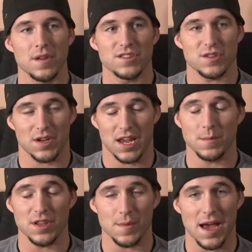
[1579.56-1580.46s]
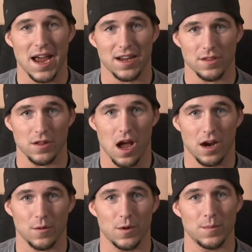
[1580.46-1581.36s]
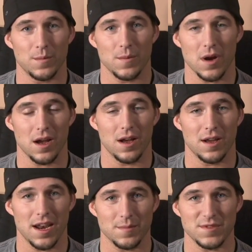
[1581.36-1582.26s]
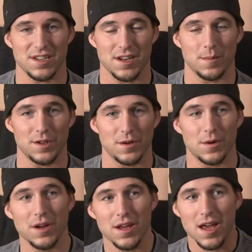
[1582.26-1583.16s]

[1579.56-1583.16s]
So I came to the back in the locker room at MCW,